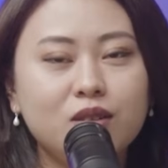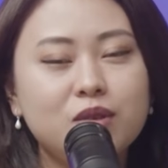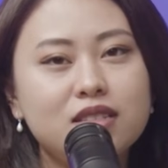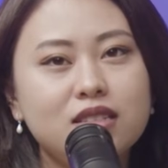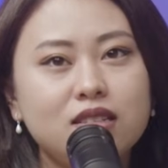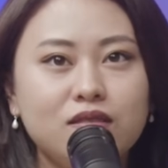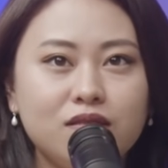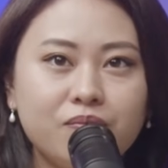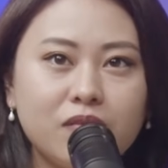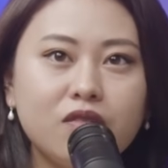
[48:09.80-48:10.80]
It was
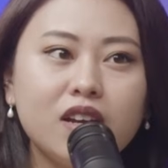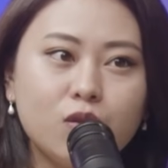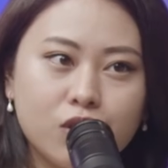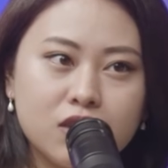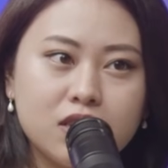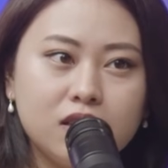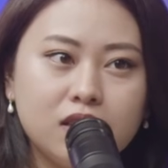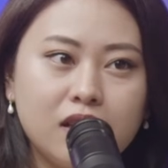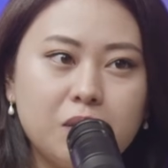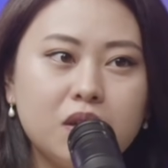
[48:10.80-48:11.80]
very
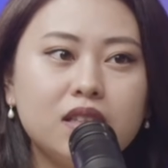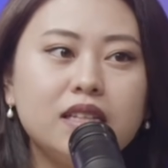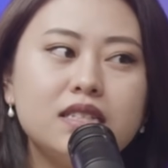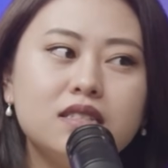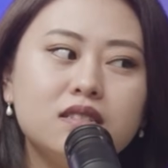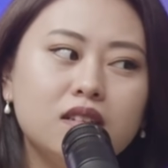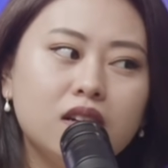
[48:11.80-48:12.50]
cordial. They did